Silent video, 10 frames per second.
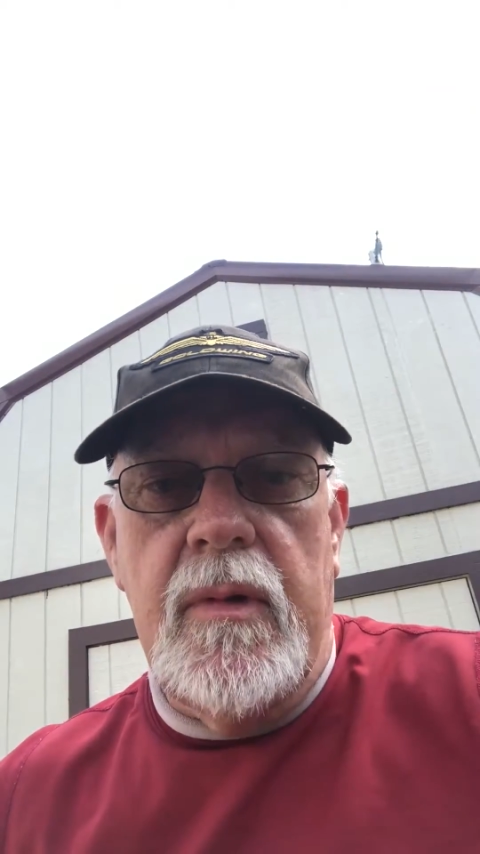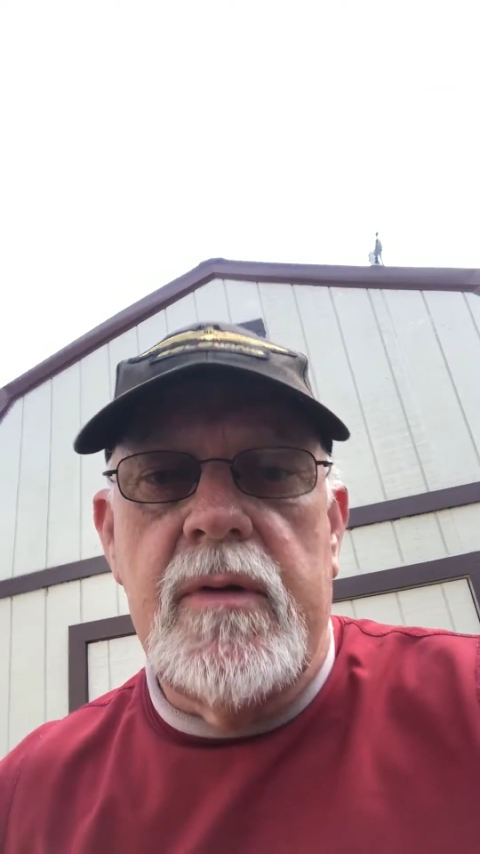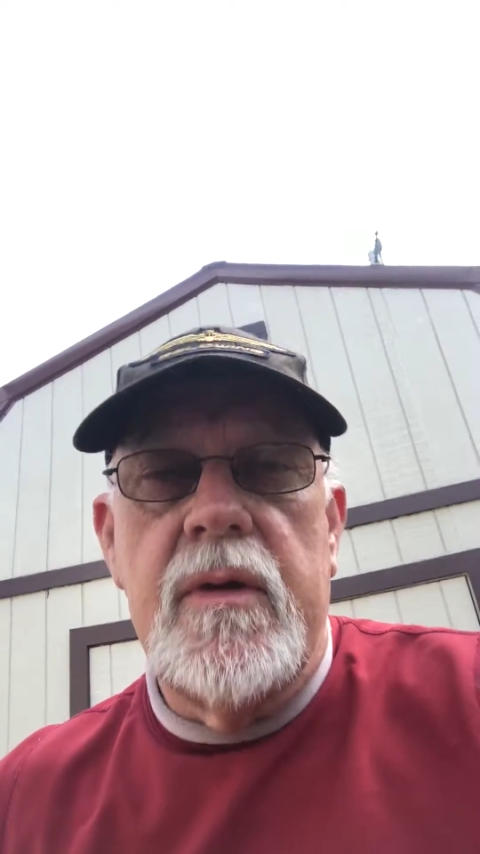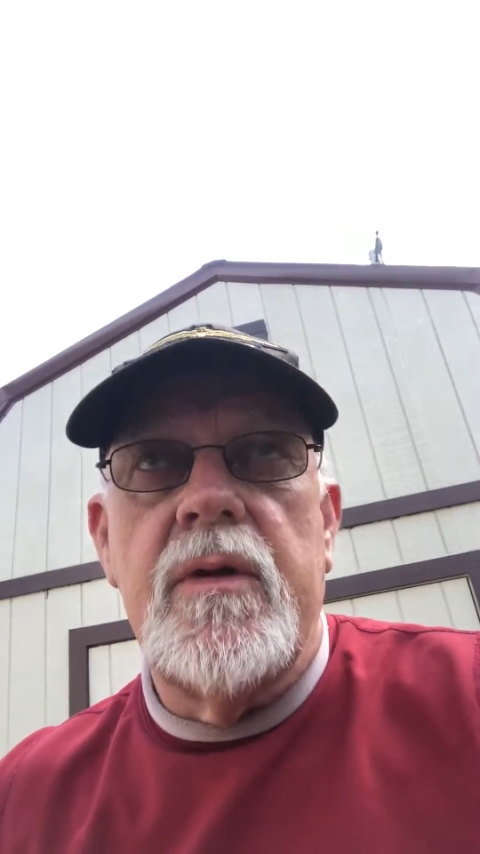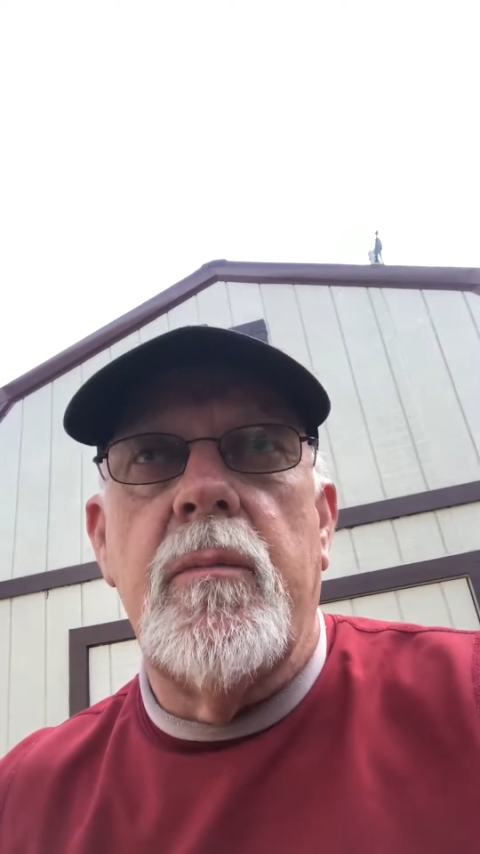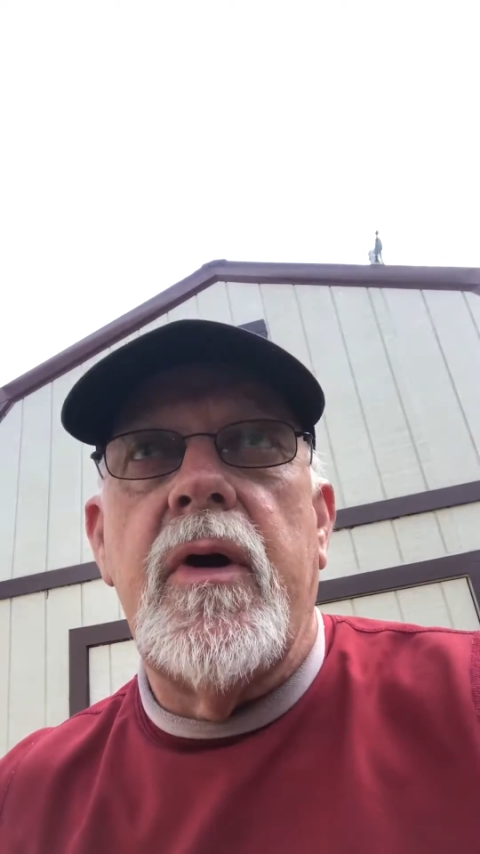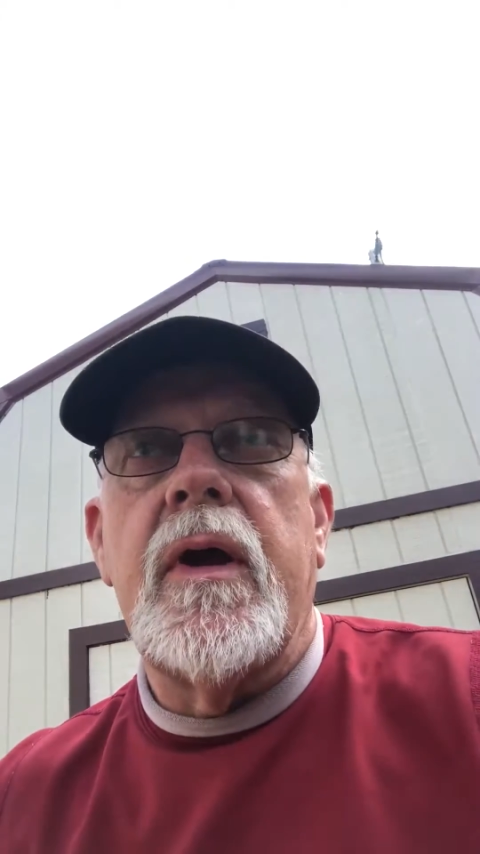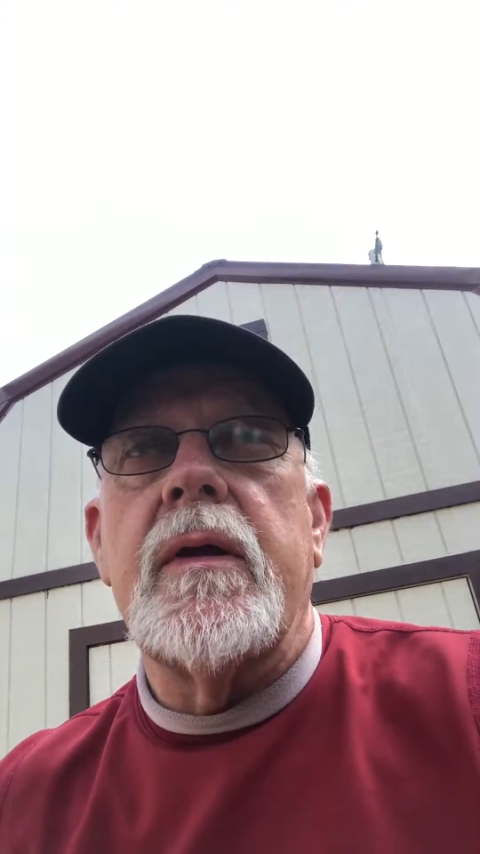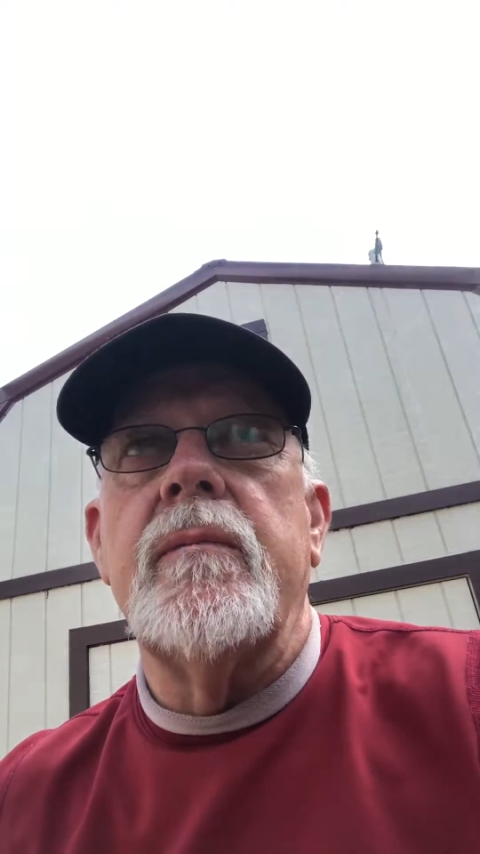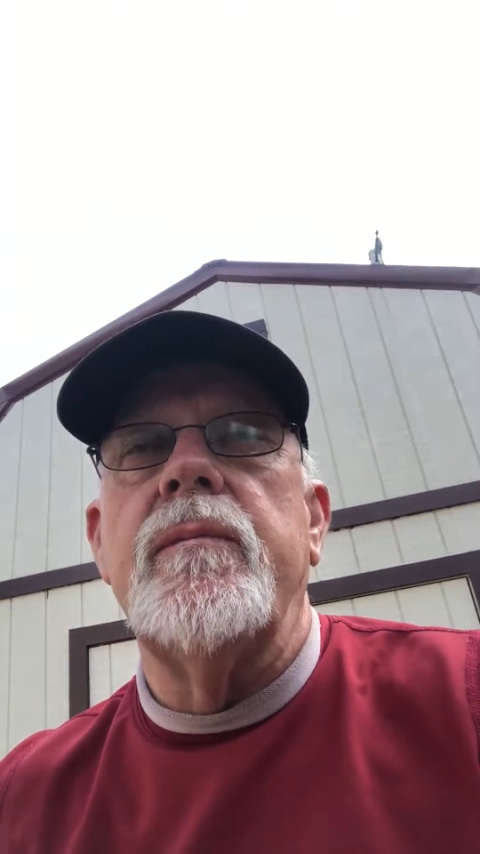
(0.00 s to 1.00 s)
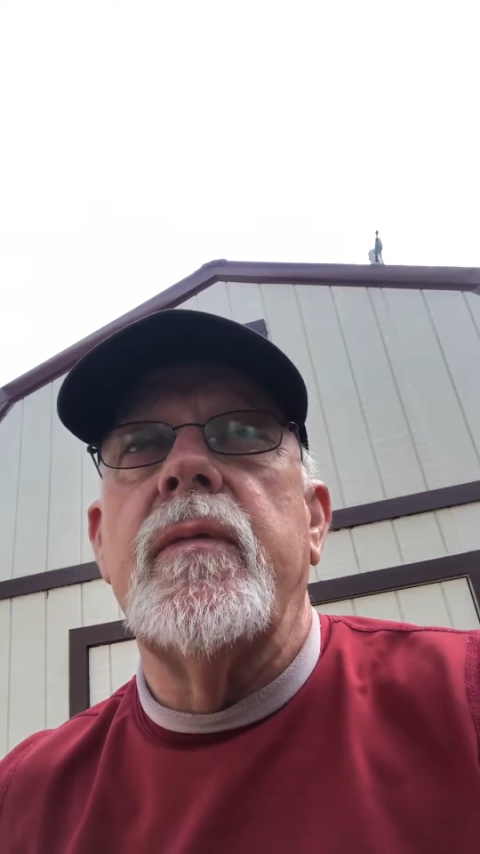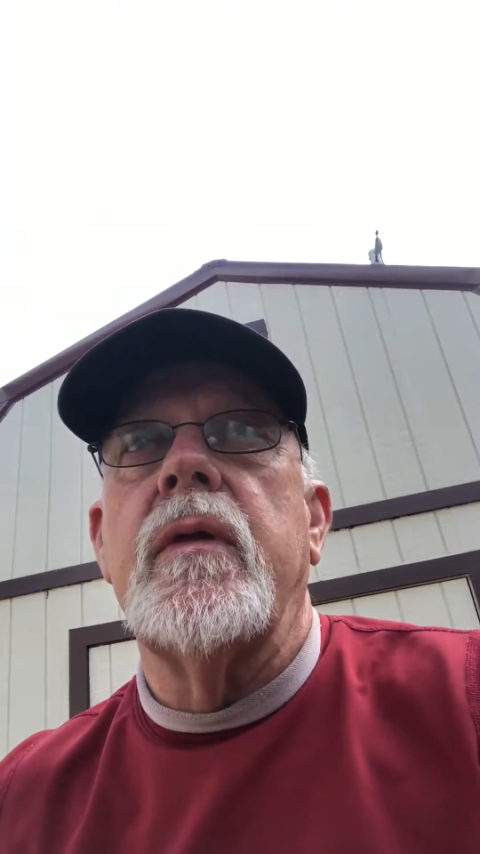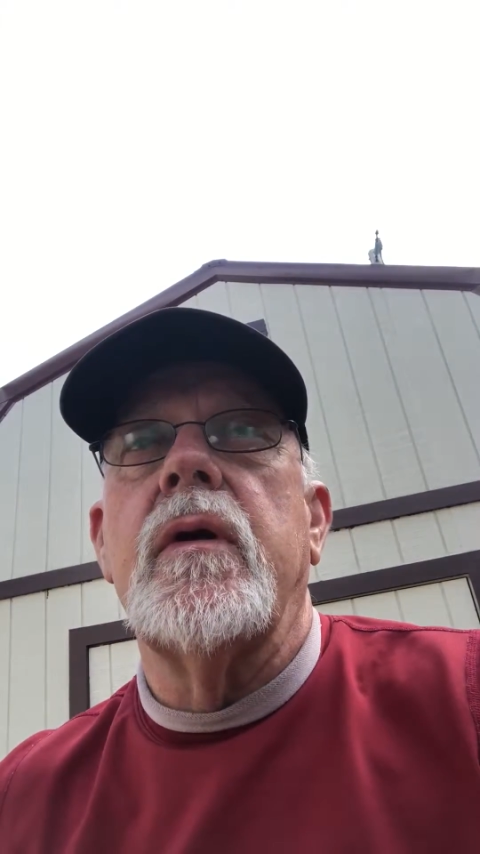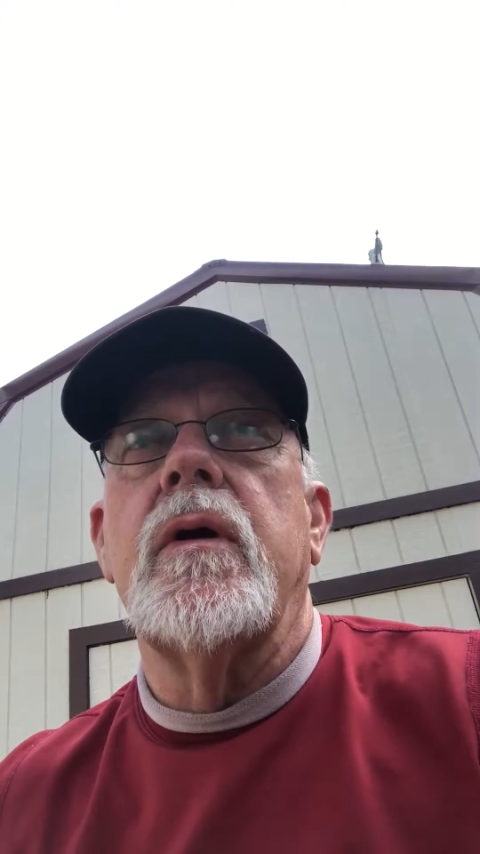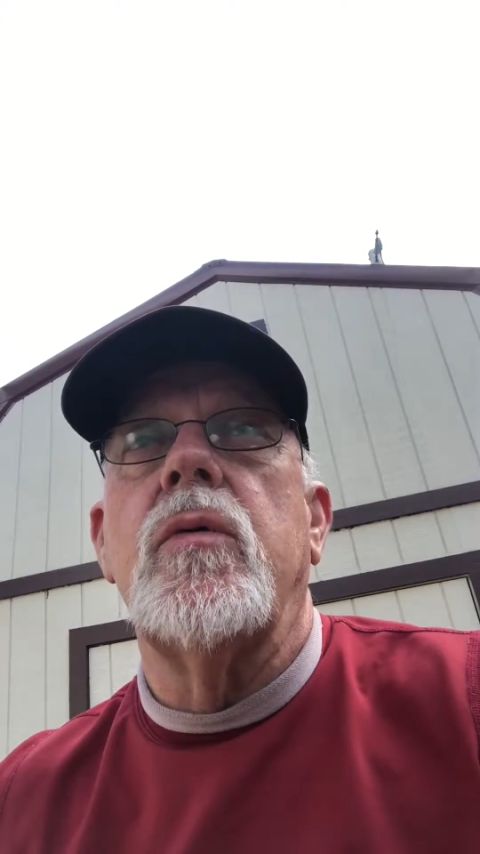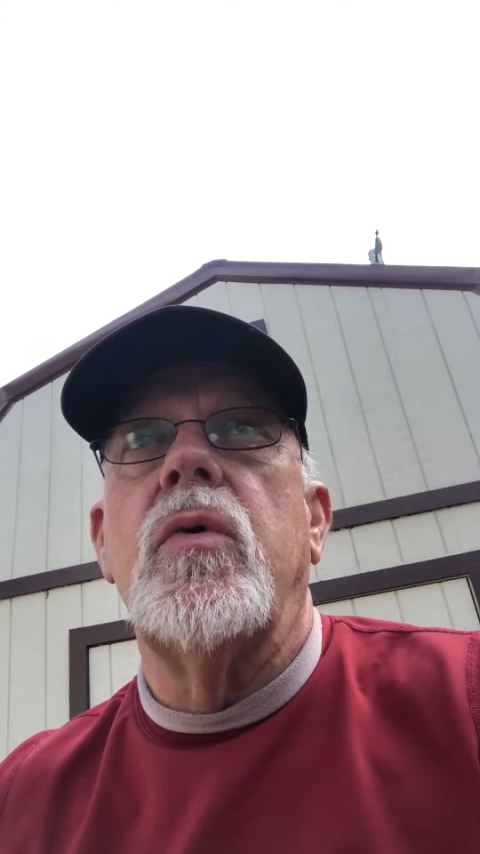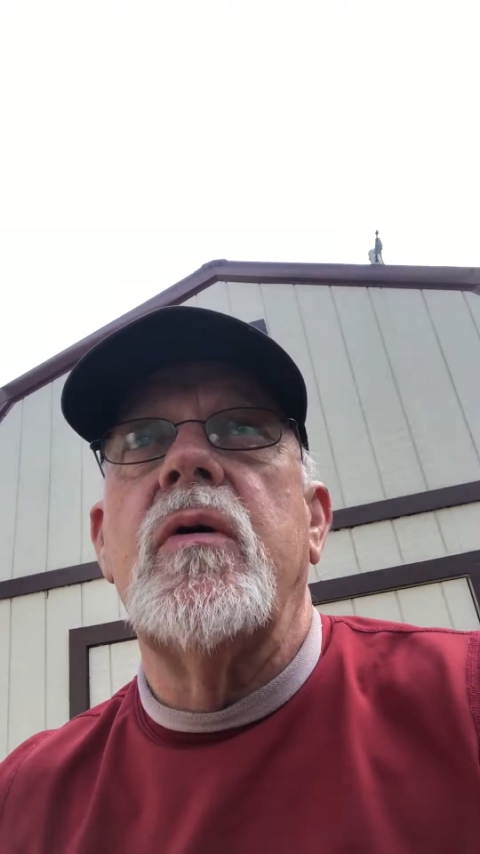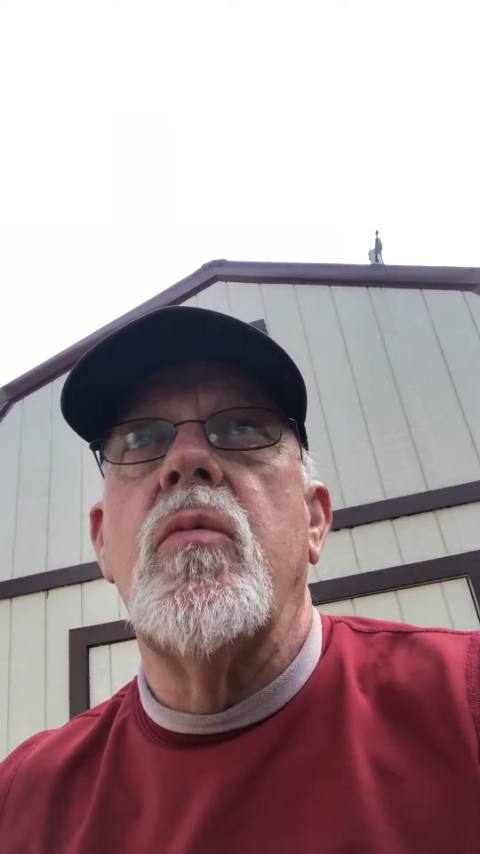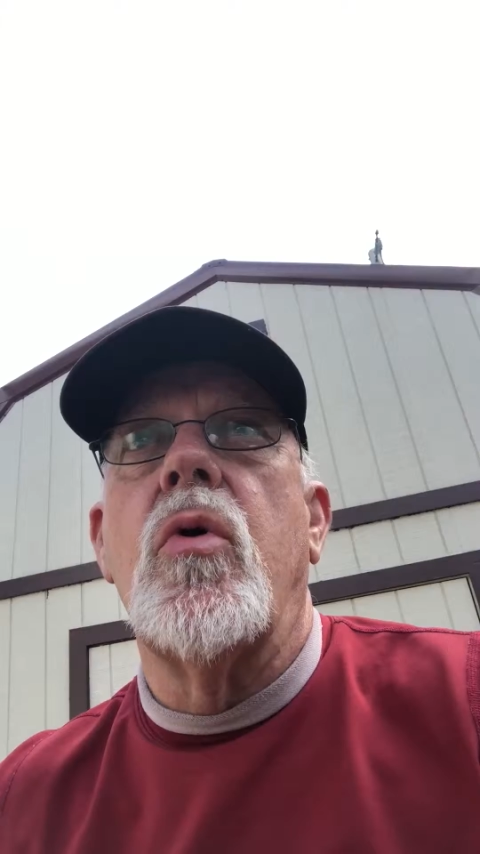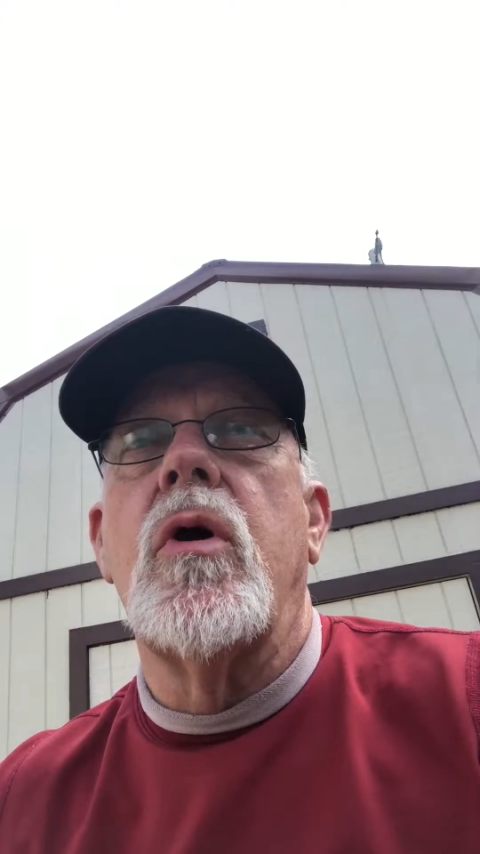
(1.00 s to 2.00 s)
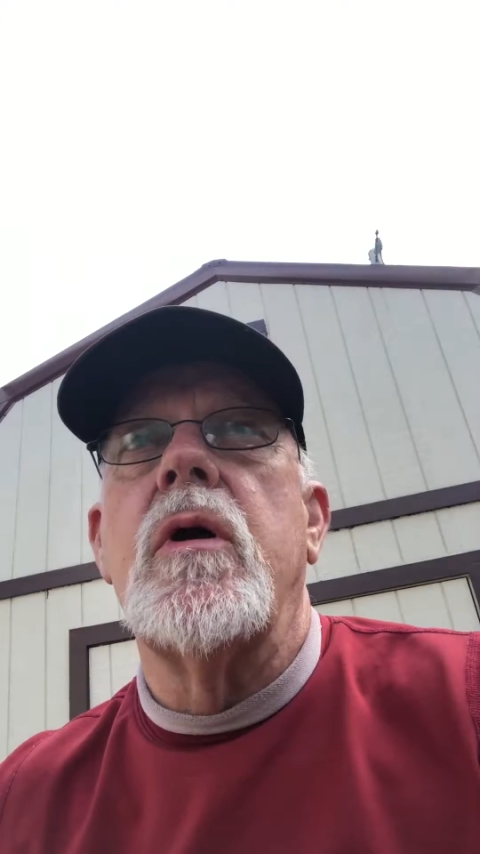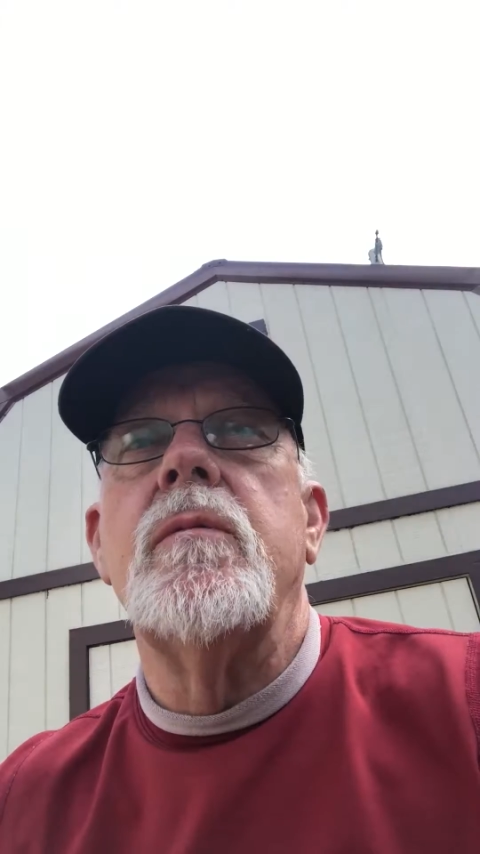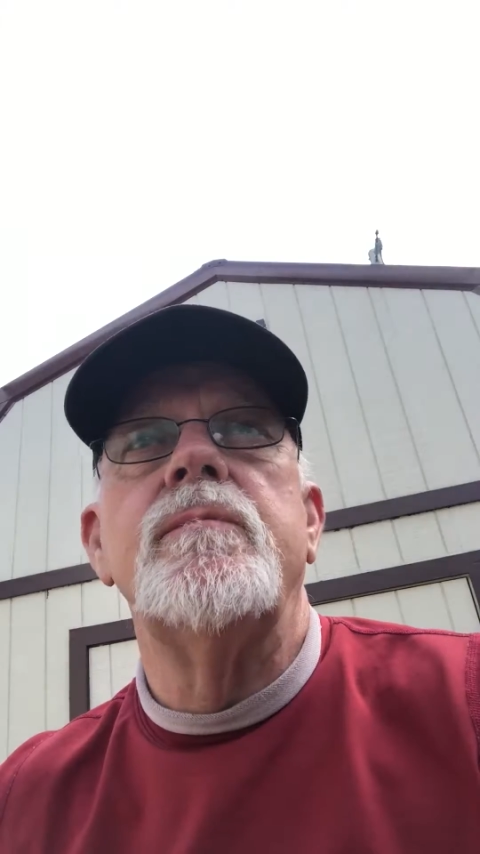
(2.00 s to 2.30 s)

and did the back. Way more